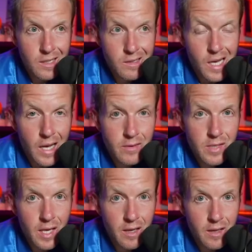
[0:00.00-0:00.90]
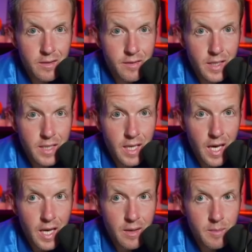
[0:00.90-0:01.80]
outside of Devontae
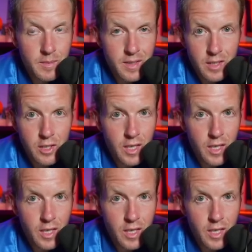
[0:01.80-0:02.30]
Adams, like,